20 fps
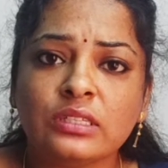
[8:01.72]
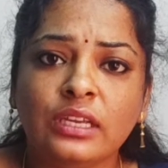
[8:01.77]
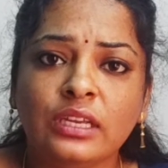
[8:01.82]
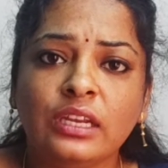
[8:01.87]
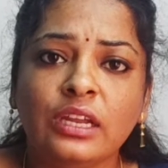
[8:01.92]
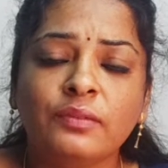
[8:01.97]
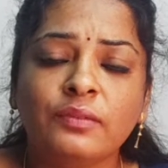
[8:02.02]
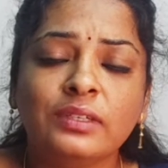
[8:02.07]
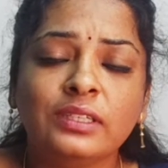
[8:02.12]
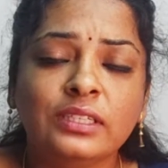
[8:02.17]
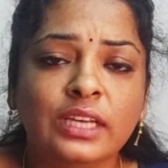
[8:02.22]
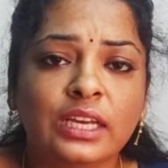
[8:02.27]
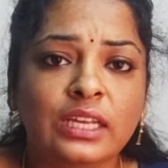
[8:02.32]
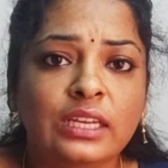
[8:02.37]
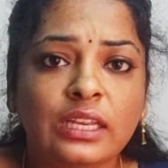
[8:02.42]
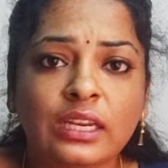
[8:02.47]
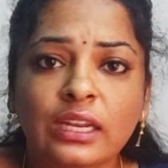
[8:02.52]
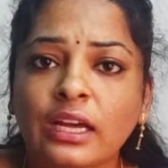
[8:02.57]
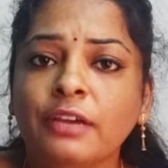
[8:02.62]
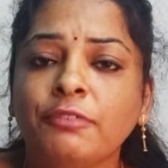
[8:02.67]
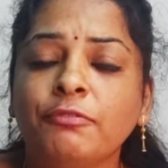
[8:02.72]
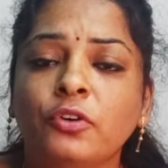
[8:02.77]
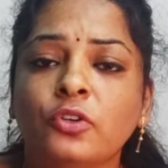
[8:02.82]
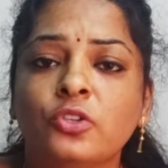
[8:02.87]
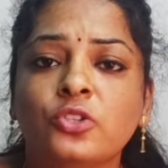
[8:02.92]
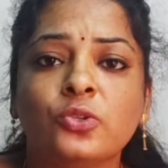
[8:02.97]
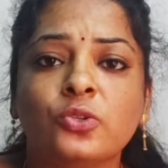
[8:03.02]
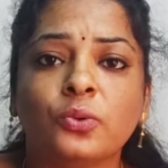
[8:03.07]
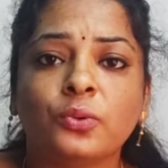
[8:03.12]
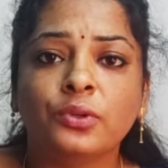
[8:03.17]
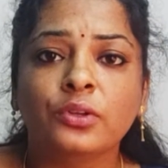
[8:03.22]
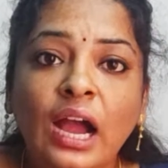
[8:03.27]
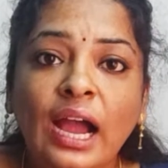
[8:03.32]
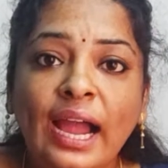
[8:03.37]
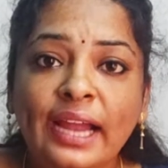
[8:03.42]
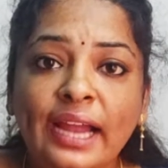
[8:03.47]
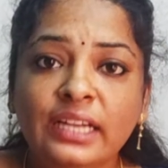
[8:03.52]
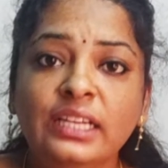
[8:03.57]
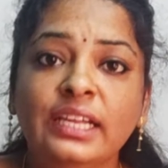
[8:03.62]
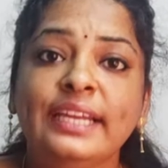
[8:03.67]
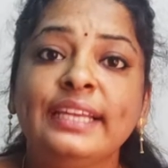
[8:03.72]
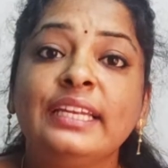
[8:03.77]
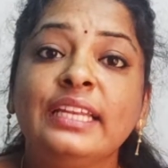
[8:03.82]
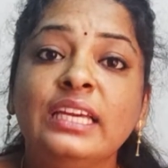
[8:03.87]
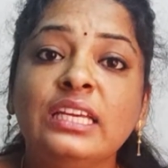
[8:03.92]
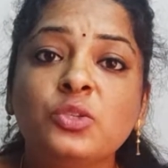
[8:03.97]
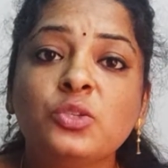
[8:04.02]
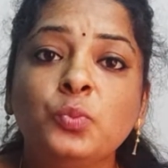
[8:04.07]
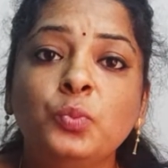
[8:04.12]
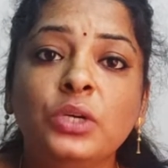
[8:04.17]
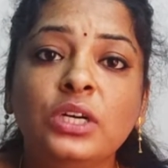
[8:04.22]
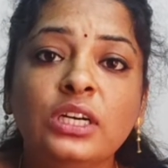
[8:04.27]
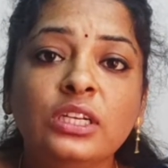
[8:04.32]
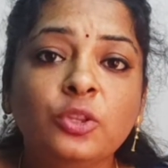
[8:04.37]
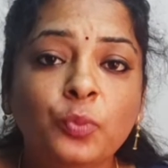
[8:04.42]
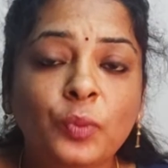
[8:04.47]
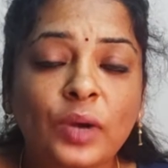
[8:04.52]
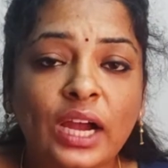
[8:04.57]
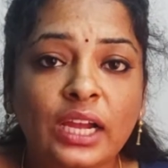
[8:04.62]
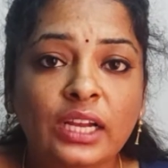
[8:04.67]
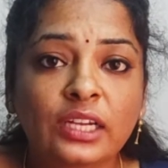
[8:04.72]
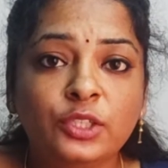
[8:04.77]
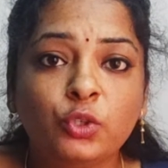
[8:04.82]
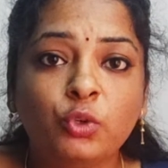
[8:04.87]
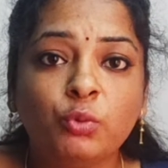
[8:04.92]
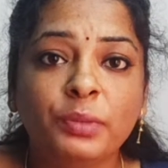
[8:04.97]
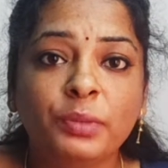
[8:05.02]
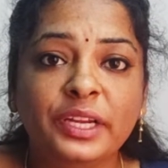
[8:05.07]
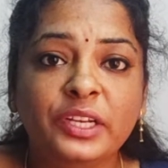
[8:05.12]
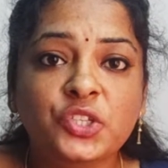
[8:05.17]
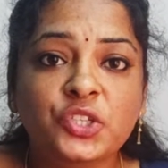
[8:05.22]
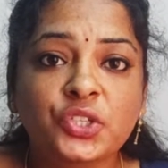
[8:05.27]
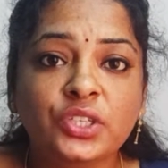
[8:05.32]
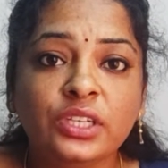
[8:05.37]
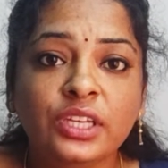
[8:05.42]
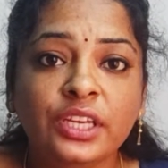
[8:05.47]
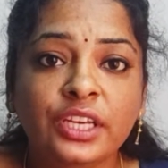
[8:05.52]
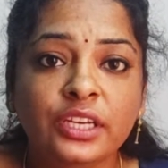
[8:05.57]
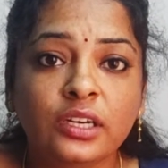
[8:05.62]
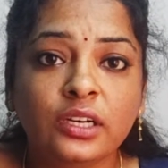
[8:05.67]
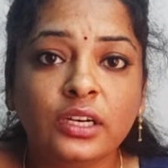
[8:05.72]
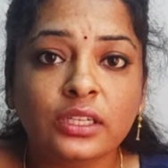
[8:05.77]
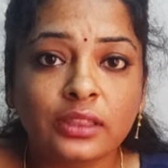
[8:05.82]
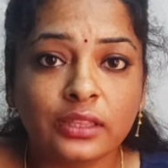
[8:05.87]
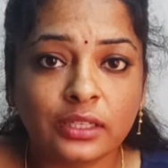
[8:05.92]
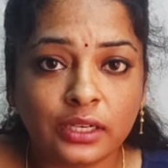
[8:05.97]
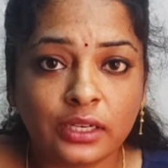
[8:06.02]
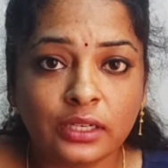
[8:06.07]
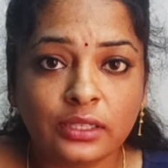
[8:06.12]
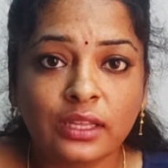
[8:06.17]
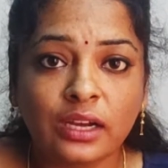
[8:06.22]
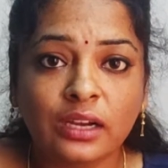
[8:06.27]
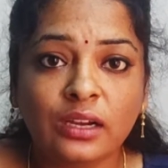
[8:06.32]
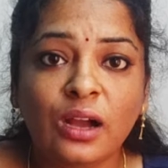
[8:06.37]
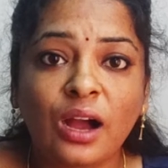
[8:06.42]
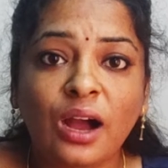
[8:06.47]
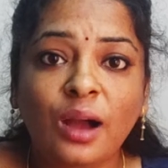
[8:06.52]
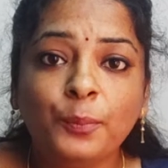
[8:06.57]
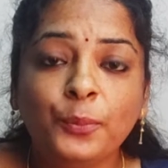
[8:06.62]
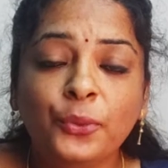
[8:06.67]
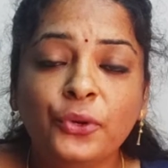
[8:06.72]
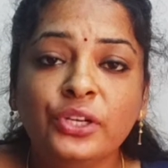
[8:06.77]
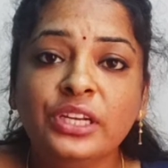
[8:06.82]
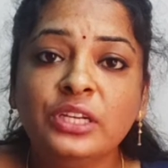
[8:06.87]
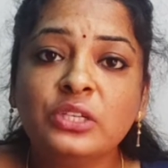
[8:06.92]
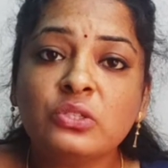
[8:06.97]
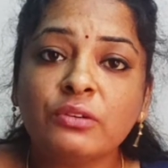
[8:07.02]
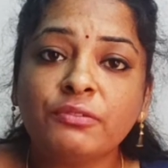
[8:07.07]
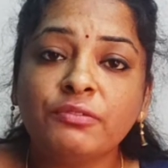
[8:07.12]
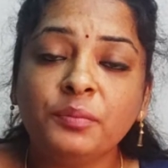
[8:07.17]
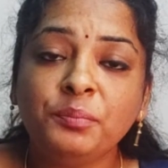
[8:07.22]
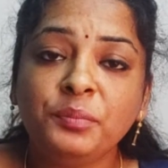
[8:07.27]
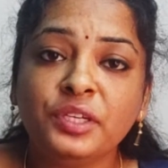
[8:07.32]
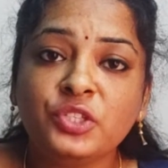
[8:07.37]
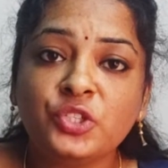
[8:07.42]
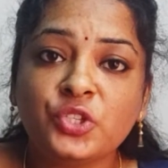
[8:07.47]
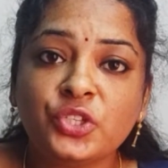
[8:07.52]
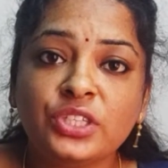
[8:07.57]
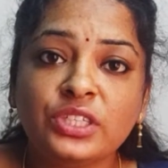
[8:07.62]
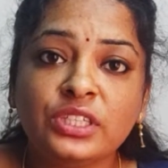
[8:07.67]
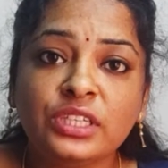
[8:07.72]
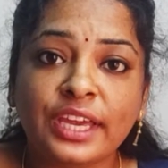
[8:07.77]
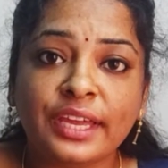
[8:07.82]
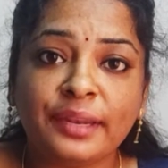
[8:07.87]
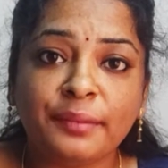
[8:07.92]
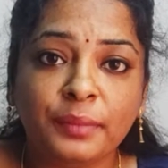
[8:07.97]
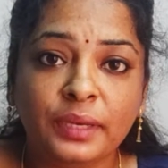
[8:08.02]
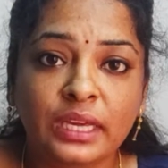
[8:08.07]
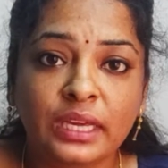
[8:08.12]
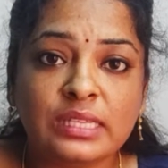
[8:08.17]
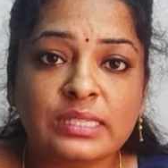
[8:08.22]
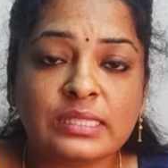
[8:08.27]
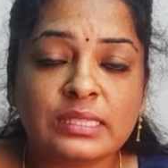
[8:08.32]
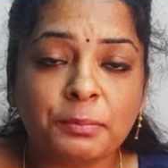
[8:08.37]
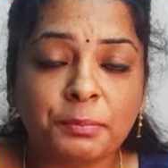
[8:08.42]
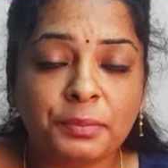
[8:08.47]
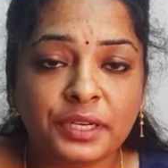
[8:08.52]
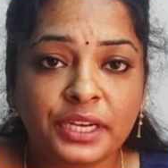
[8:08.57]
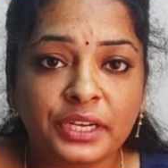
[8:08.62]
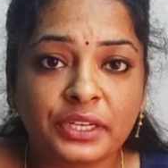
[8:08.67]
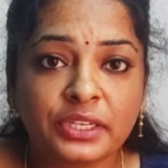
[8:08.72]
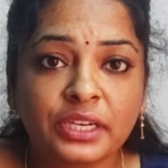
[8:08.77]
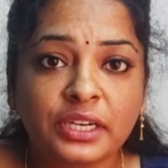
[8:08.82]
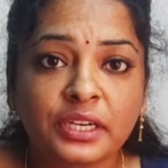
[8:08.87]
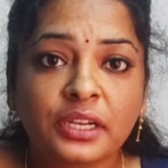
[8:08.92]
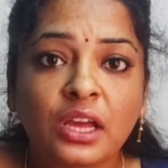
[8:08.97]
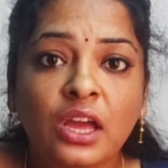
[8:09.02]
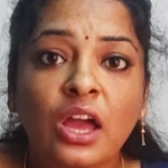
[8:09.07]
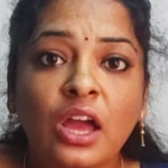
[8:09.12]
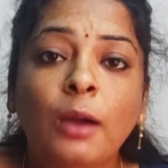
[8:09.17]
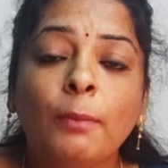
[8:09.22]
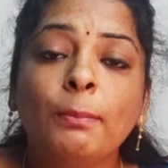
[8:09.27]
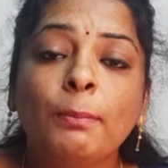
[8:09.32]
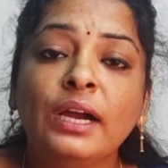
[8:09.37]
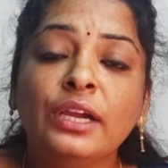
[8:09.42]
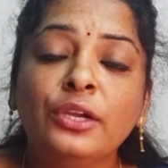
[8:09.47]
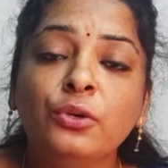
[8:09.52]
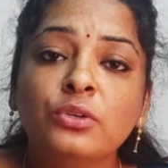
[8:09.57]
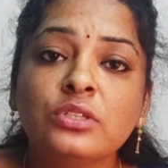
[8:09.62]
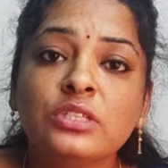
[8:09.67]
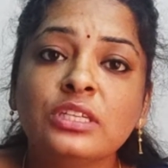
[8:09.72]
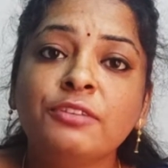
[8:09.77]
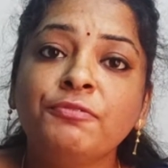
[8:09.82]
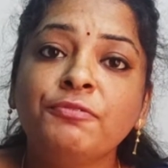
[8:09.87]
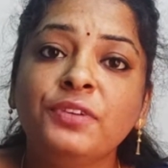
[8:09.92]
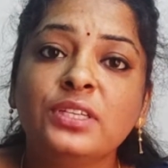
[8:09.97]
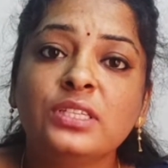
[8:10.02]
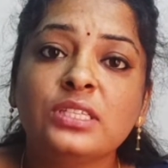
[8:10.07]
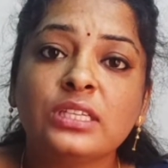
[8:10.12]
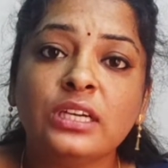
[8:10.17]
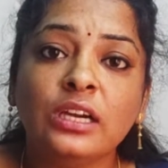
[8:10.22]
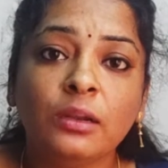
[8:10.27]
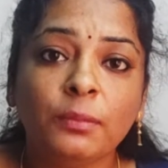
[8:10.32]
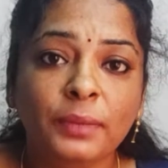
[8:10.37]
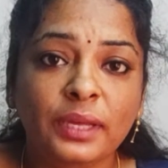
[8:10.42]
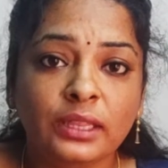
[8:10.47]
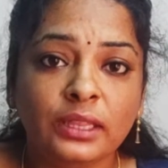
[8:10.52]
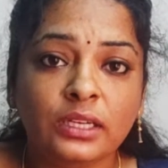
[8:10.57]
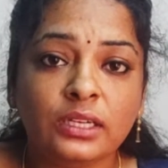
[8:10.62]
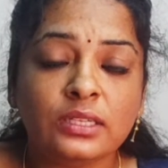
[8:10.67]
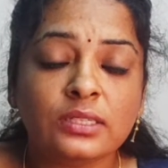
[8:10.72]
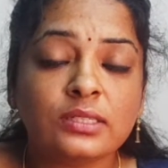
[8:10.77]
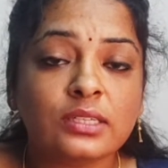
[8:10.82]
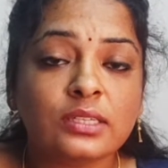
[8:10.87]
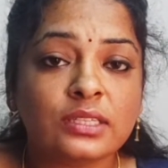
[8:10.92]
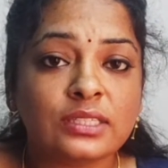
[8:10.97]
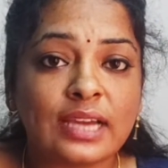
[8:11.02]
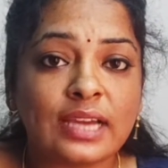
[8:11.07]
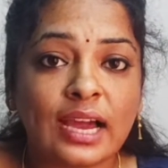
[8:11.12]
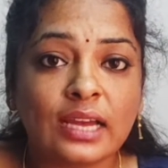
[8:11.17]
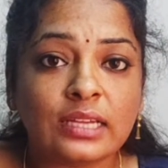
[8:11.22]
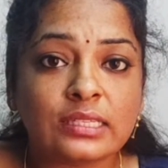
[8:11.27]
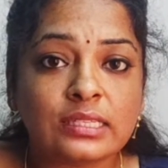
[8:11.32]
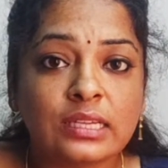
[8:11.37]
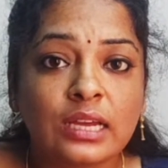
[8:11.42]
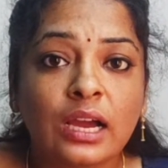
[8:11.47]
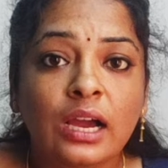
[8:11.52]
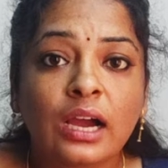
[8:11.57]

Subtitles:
in our daily life also. And it is worthwhile to mention here that the components of a mixture can be separated by using physical methods such as